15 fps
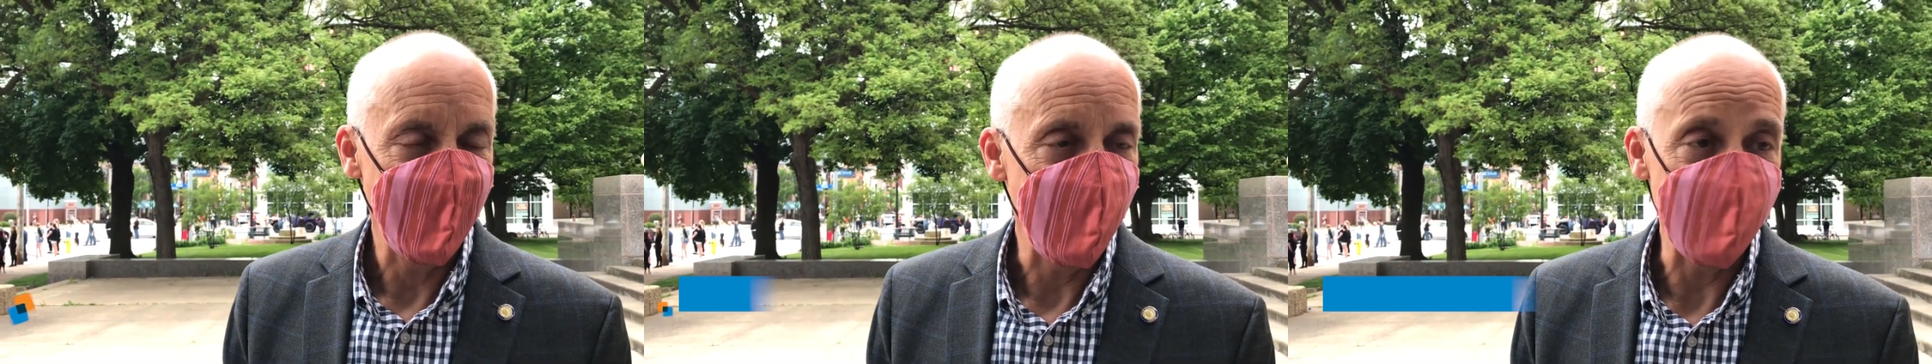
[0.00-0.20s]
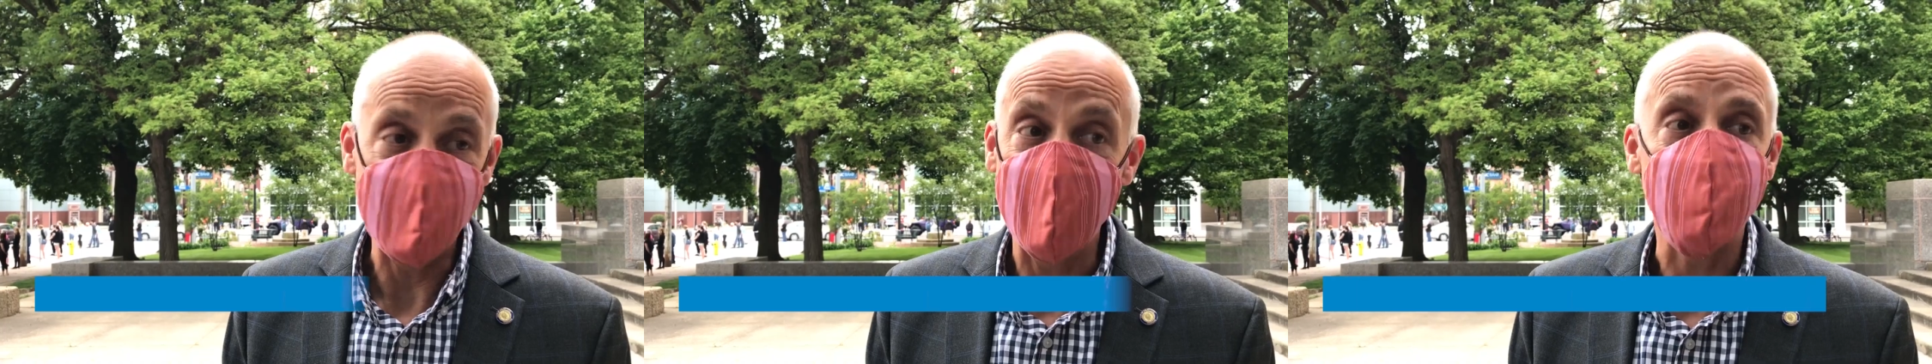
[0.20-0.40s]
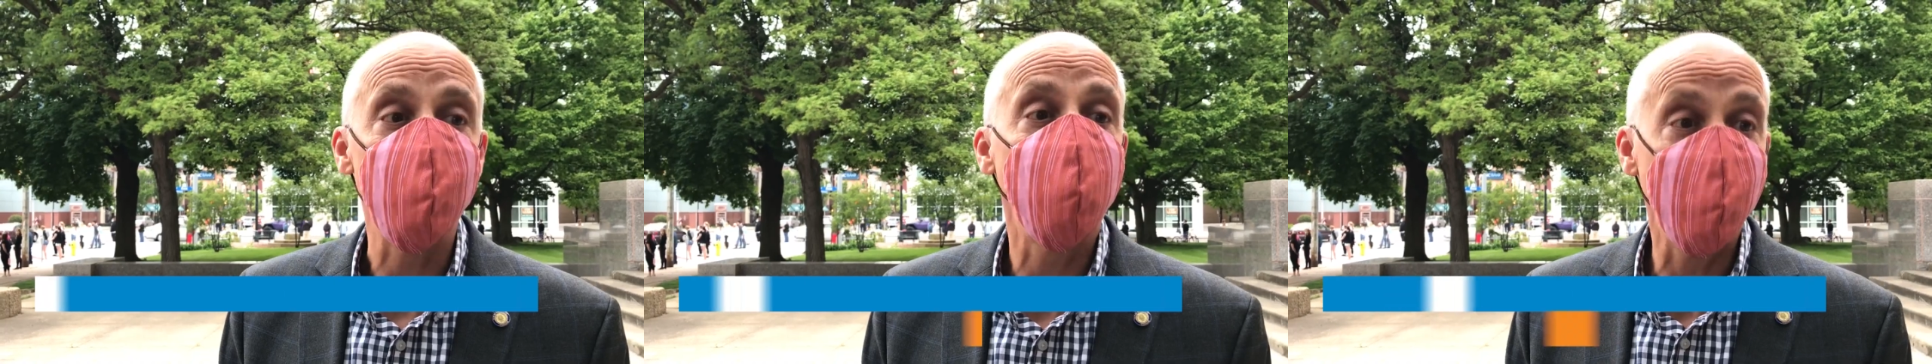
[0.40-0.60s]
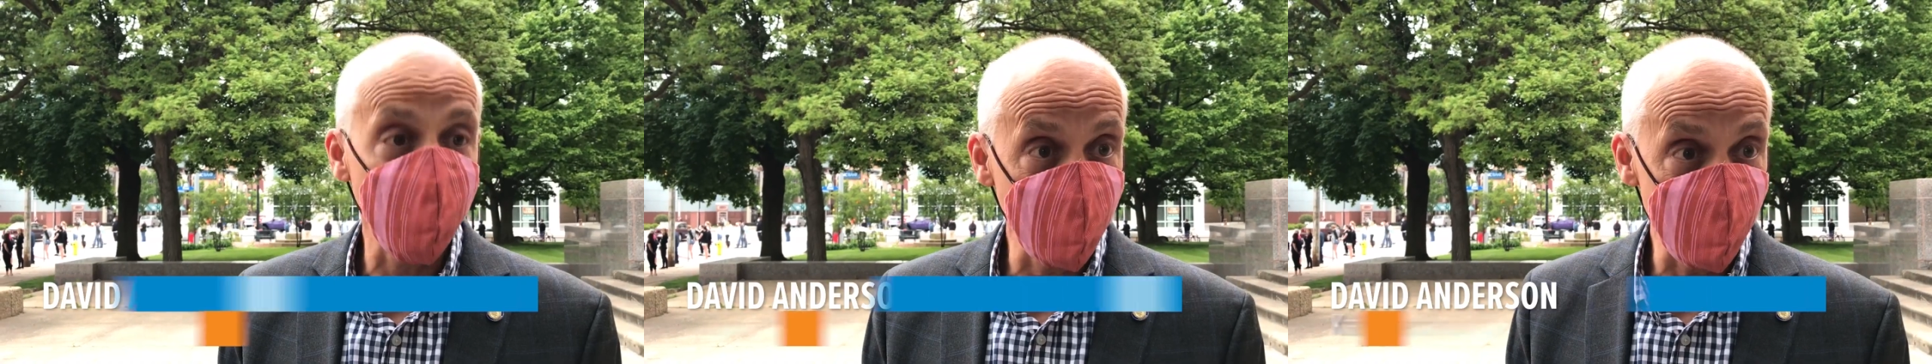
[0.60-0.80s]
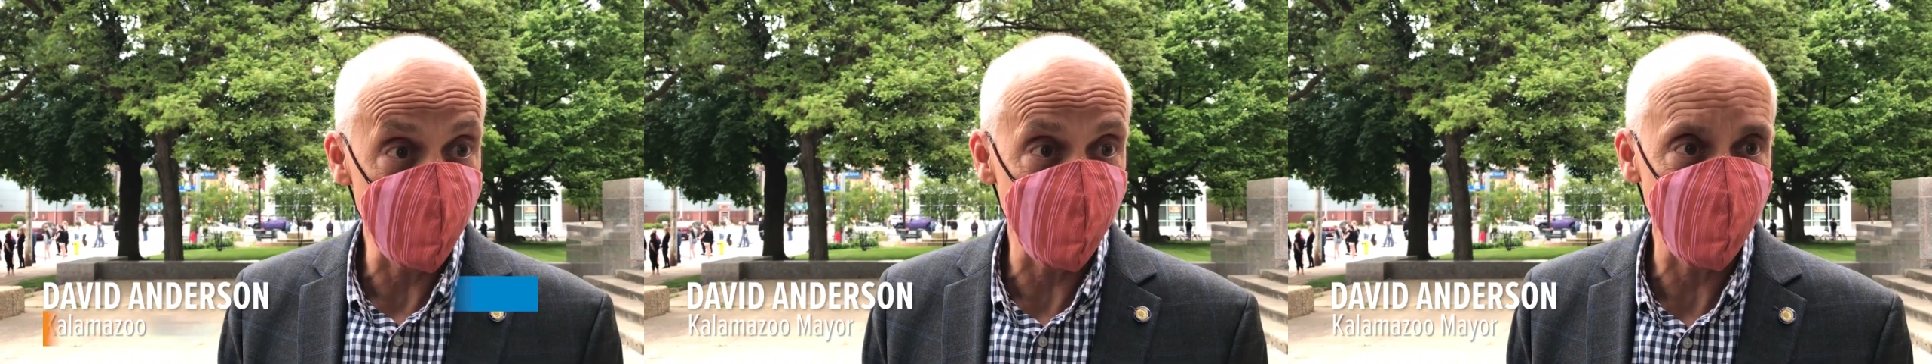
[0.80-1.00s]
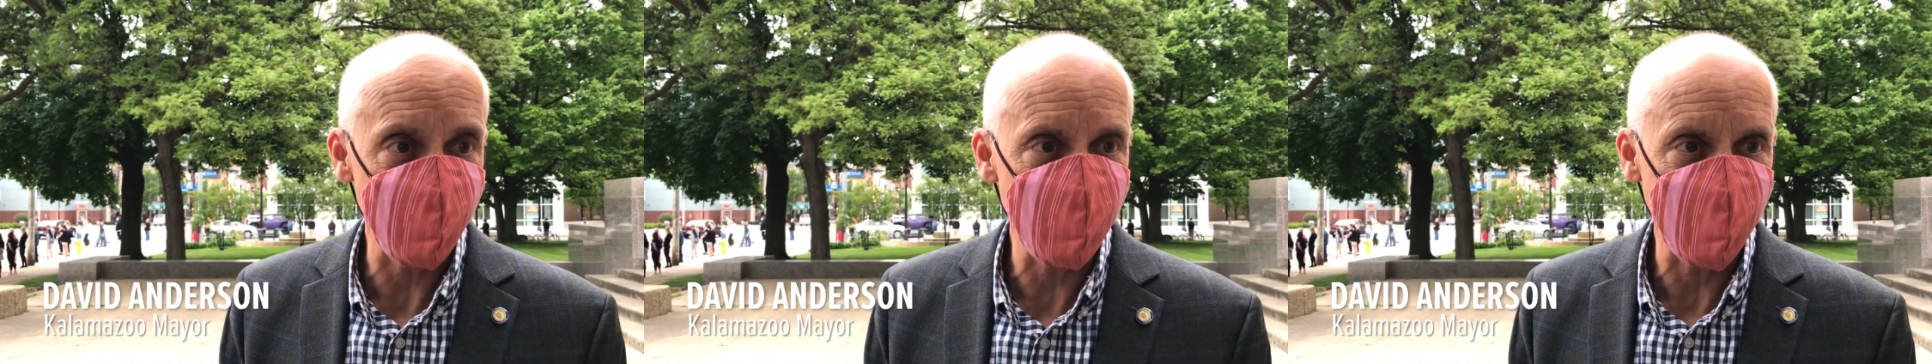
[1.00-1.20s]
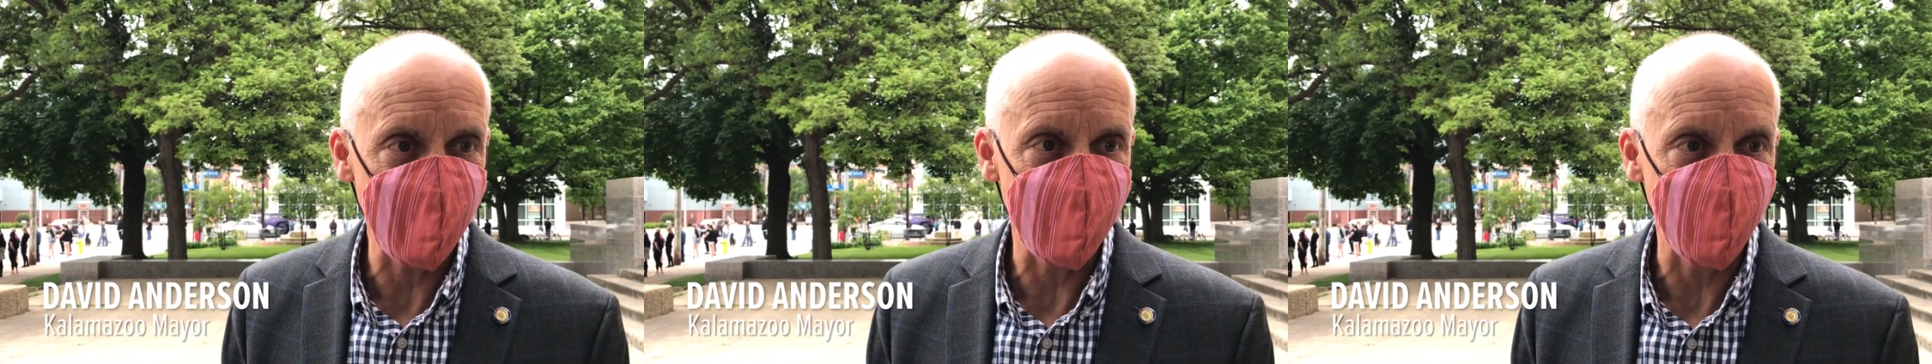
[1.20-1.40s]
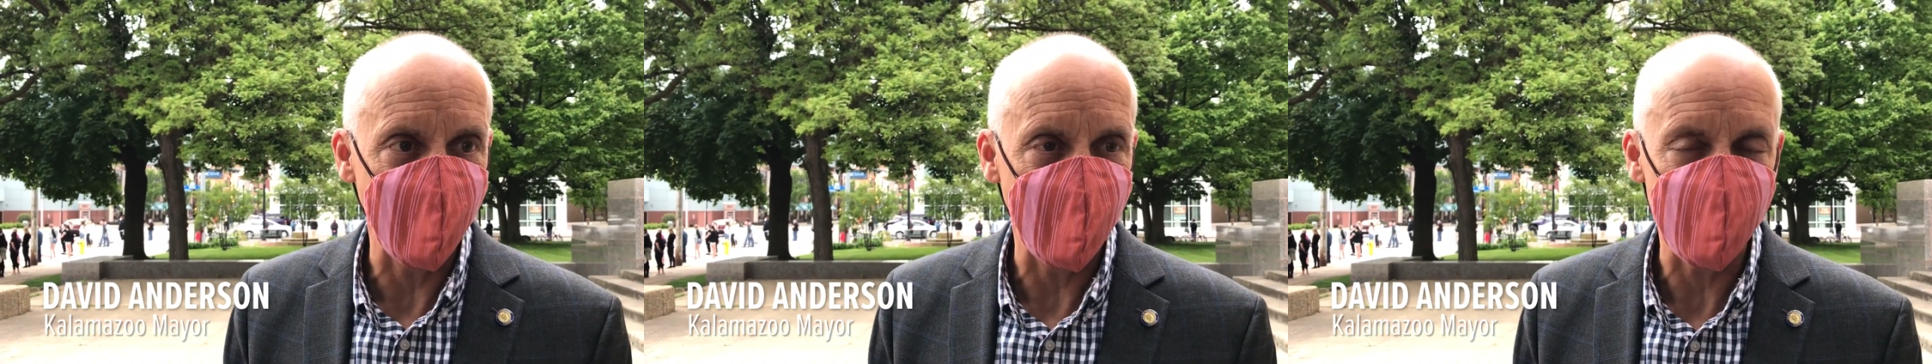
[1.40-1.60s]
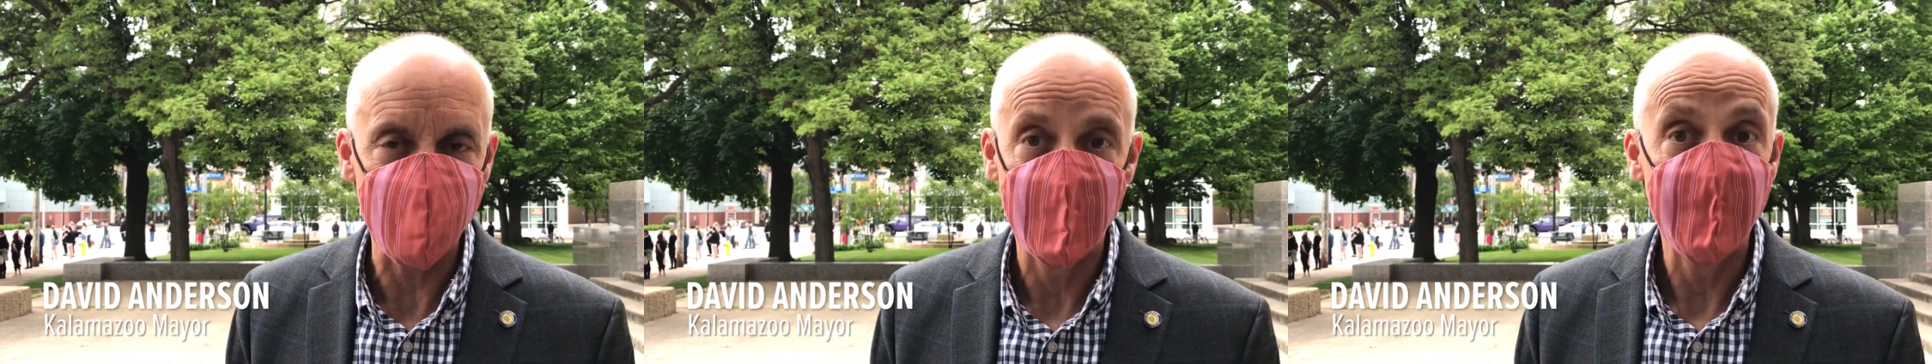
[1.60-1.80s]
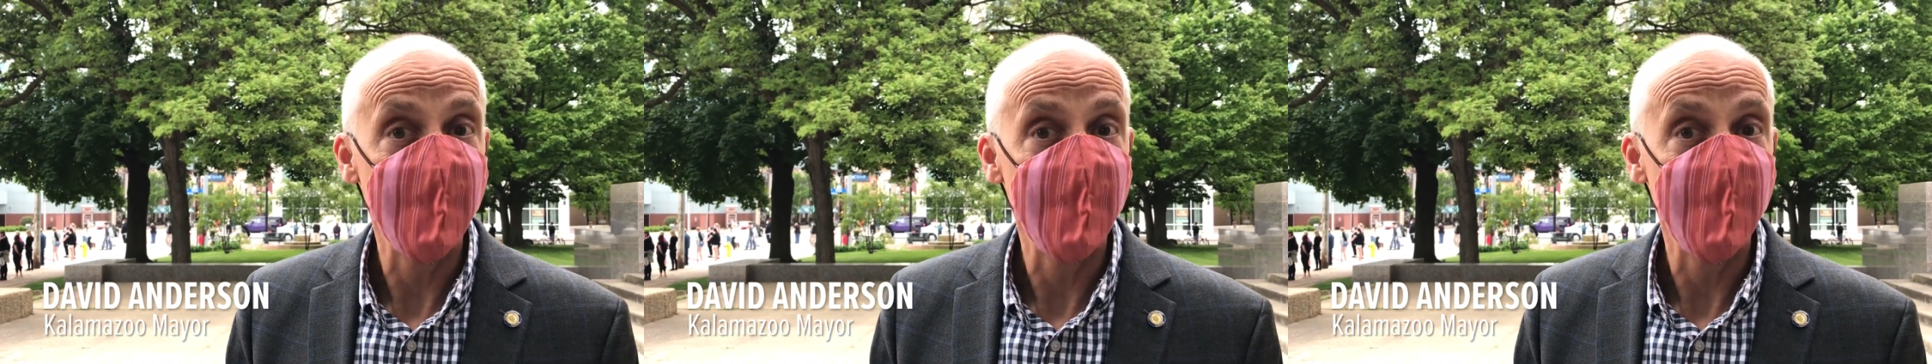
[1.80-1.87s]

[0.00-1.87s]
and I totally understand that.